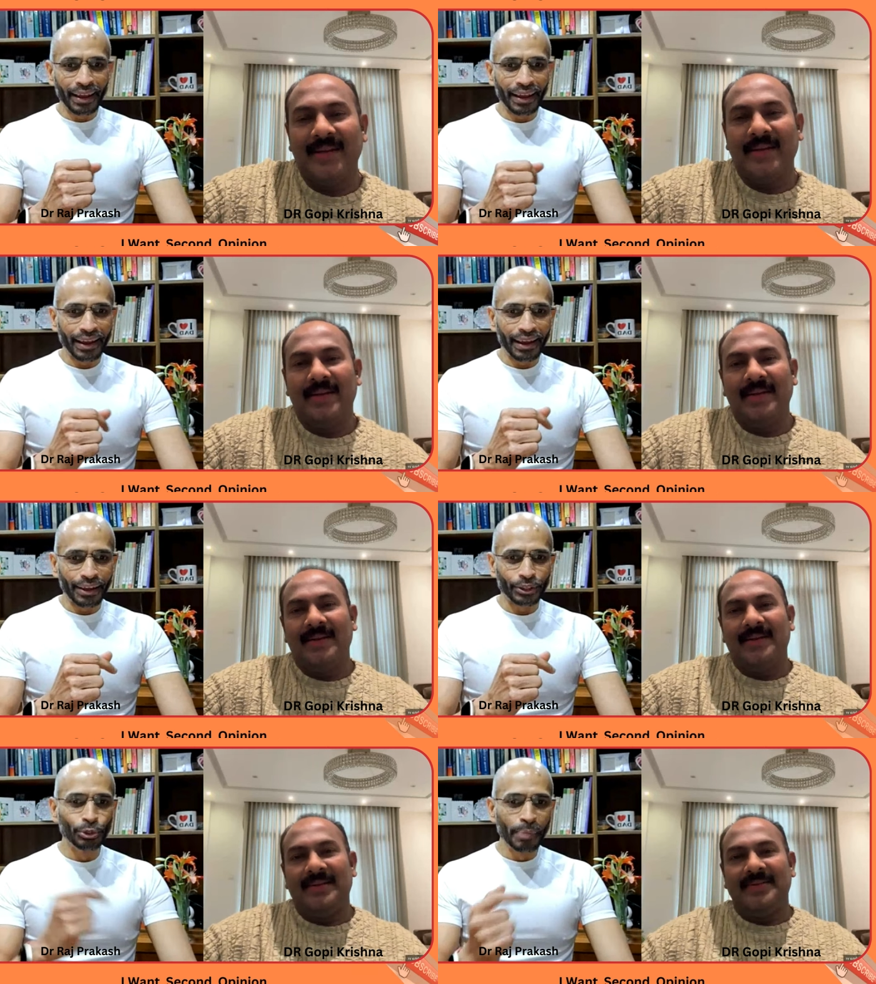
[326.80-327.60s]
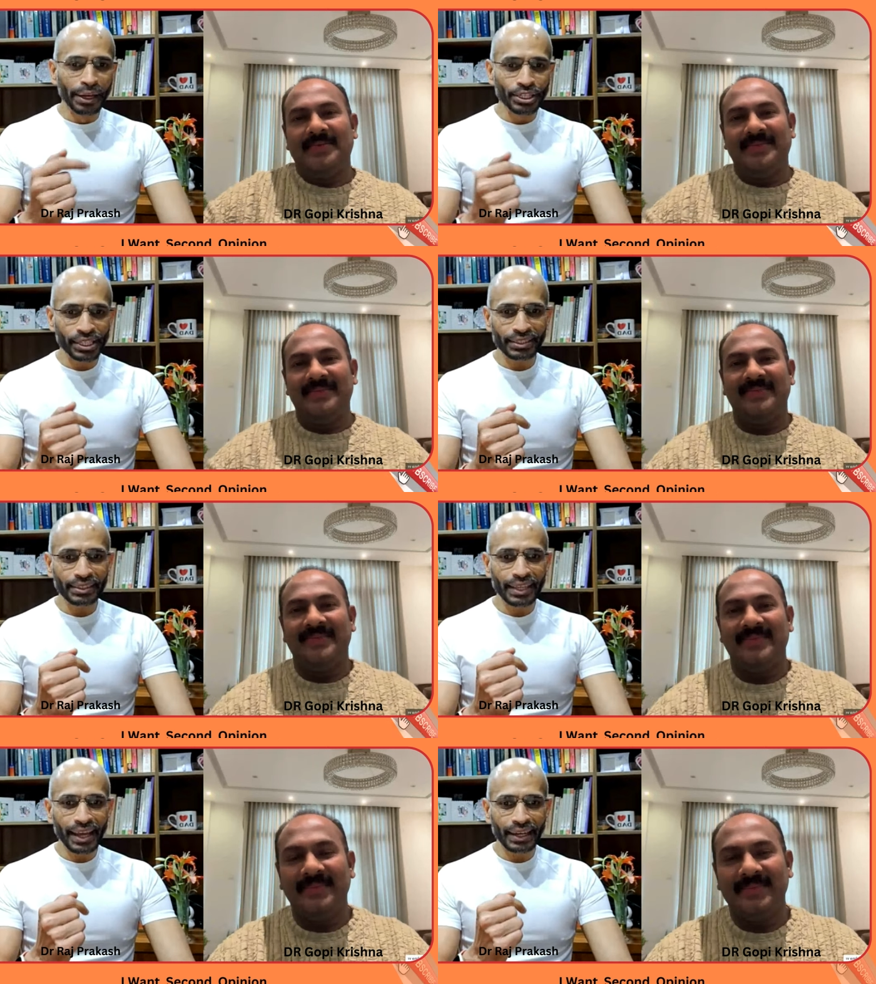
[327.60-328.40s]
Speaker 1: Uh, you
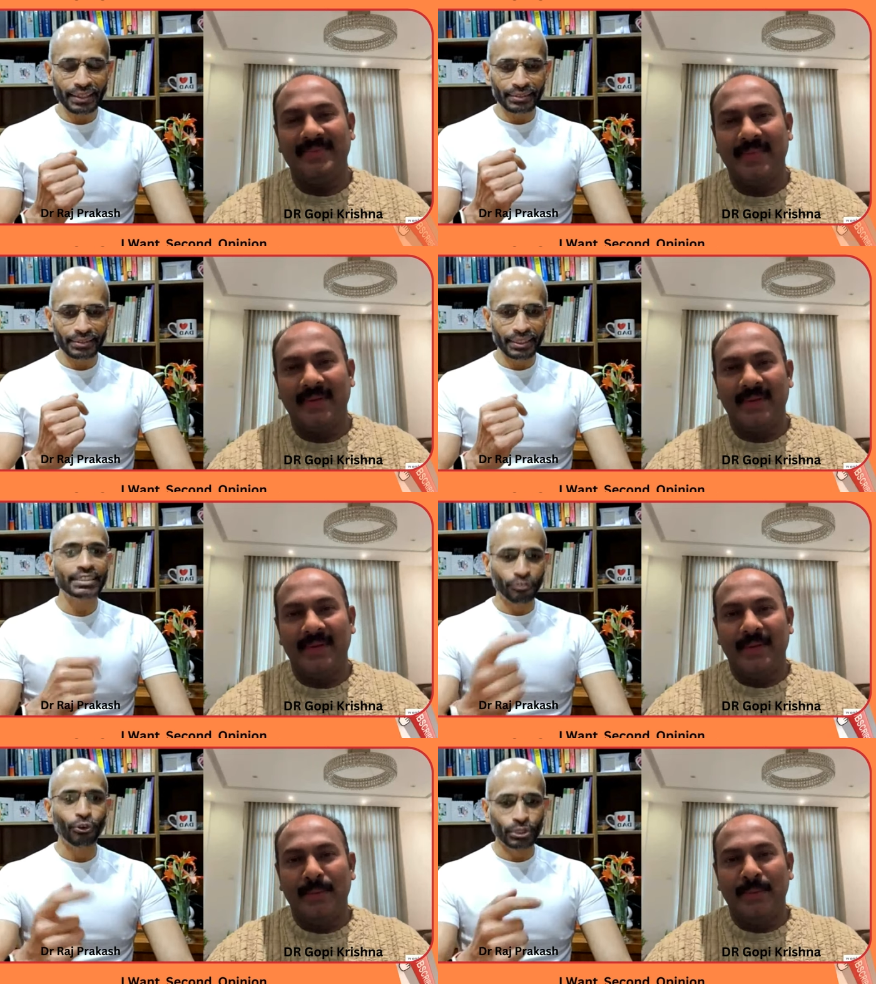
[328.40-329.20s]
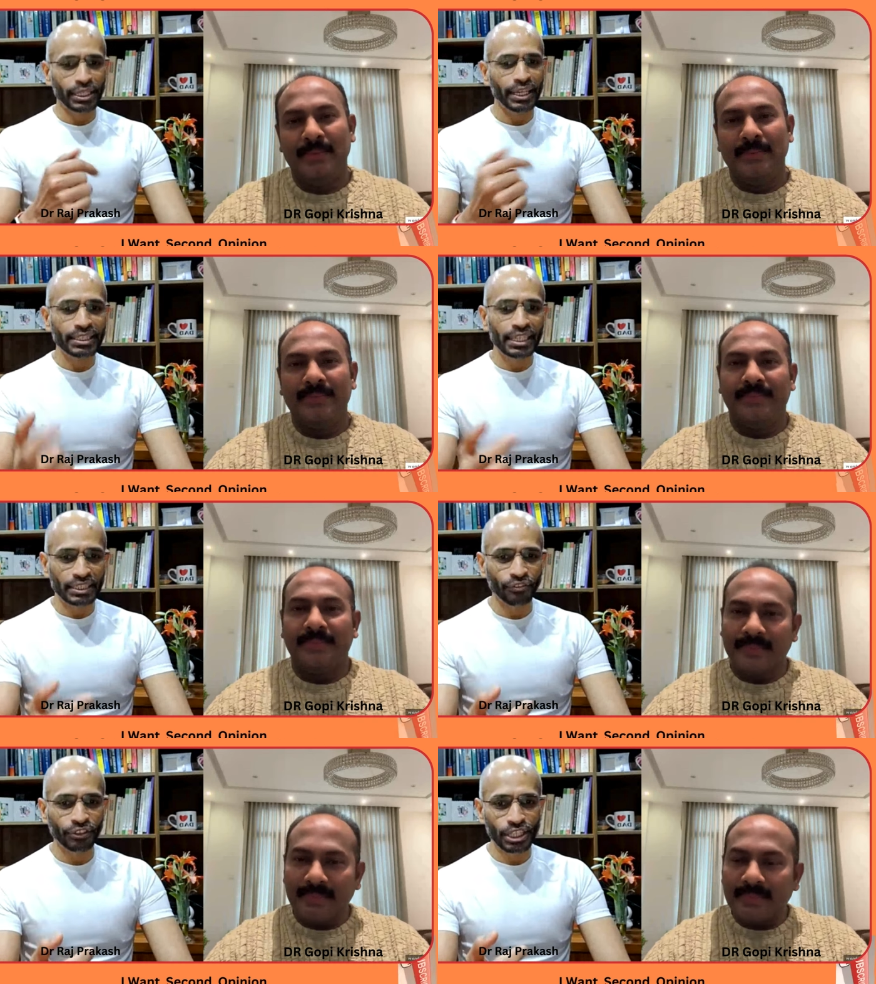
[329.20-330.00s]
mentioned that, yes, of course, aging
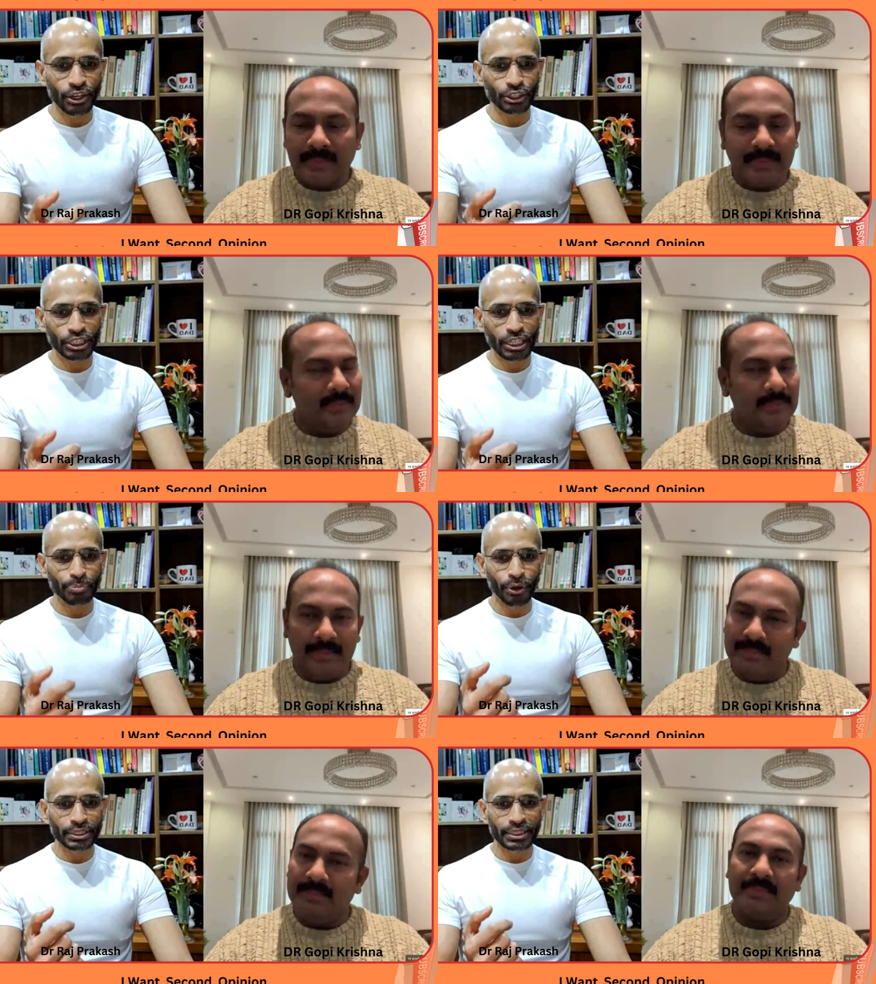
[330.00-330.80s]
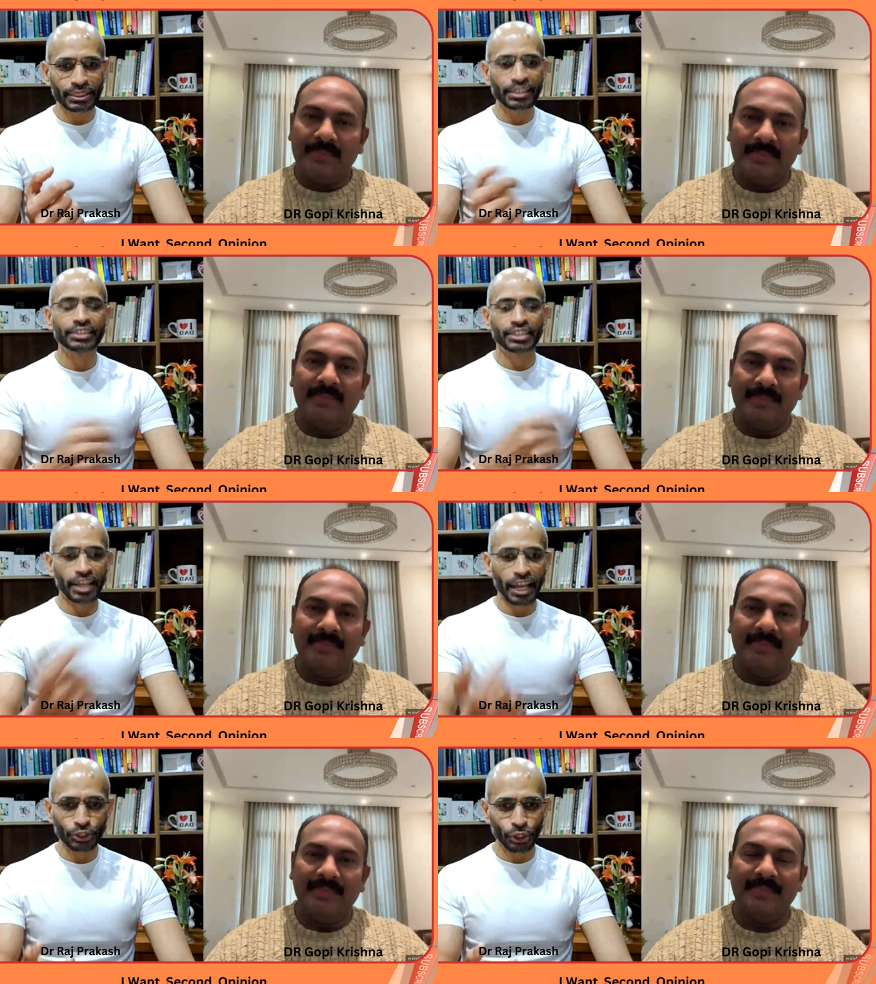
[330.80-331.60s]
is a physiological process and it's
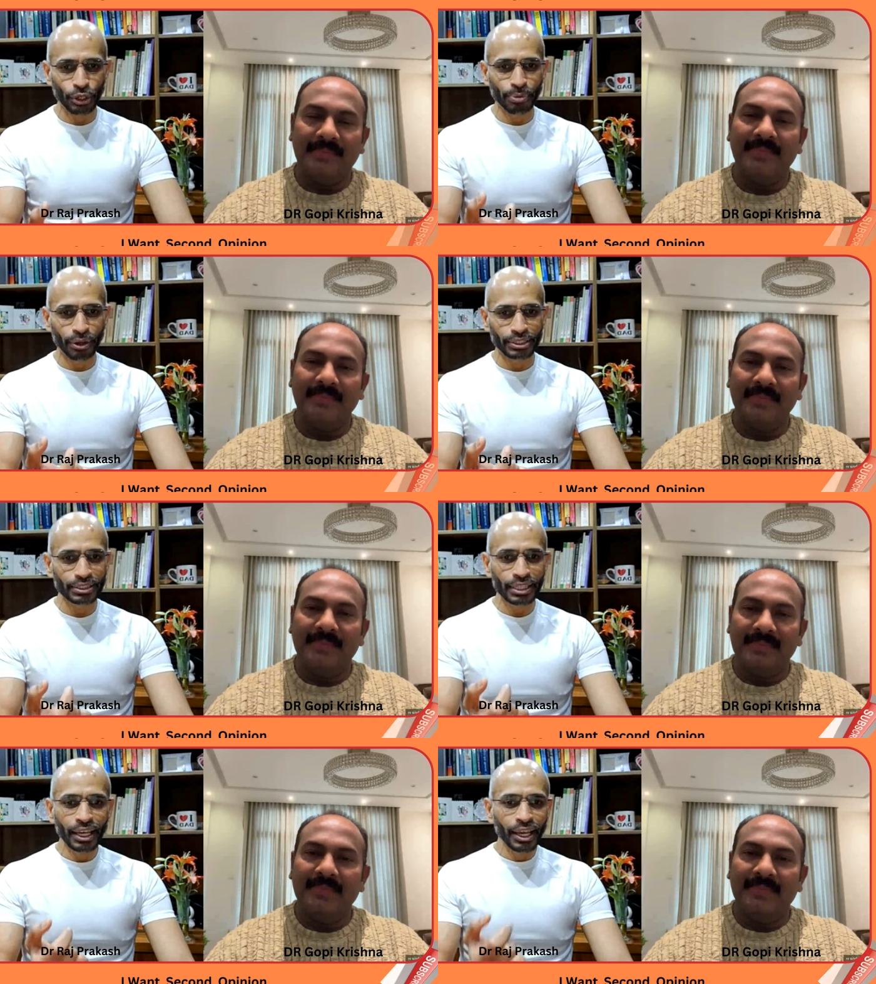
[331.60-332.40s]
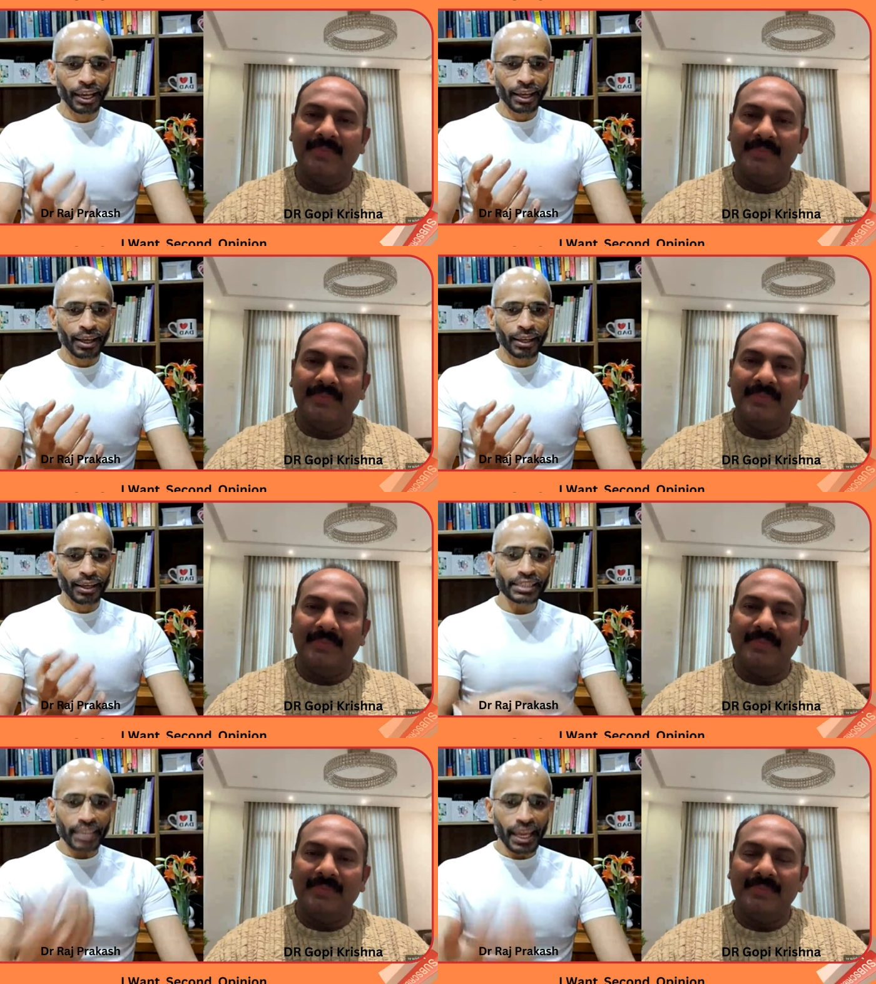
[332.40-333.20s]
a natural process.
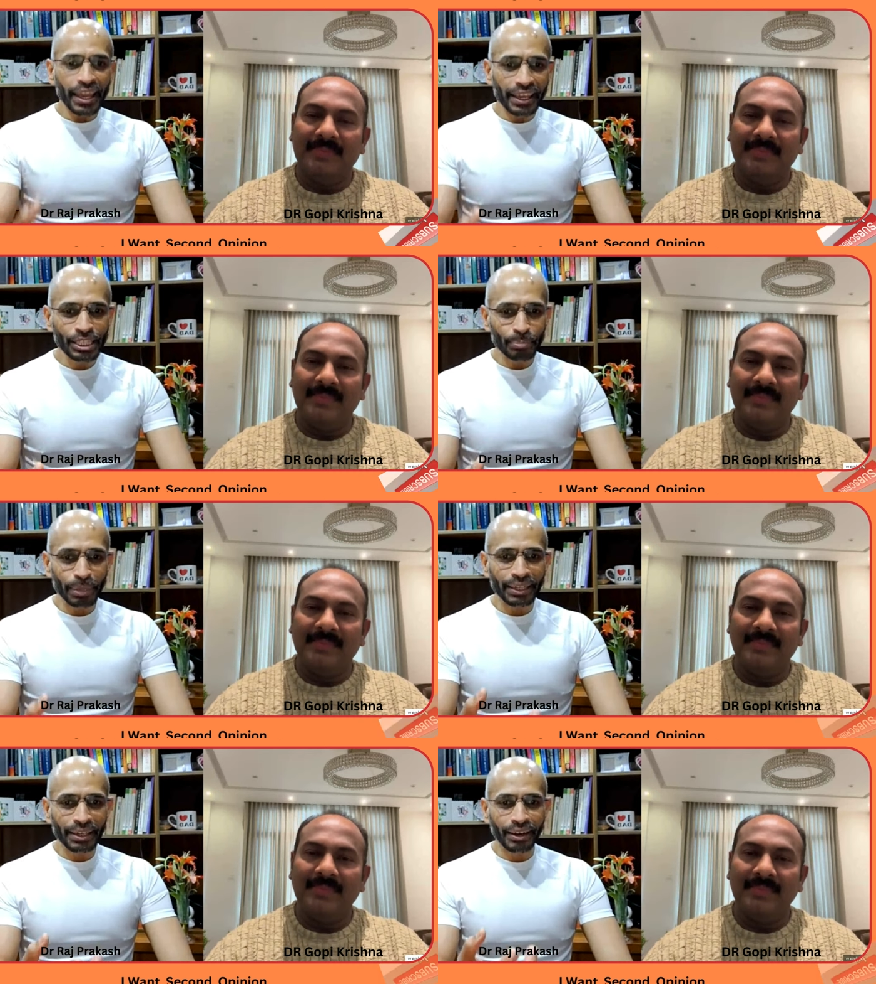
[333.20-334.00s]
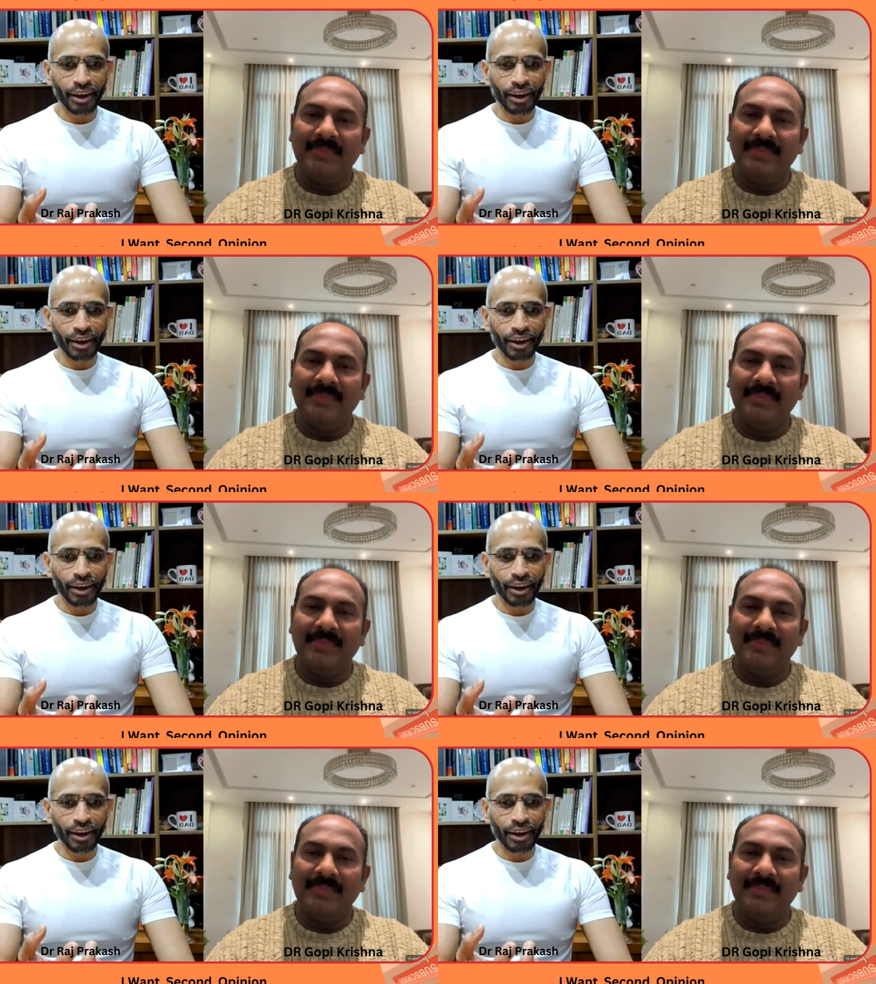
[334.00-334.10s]
Let's age, but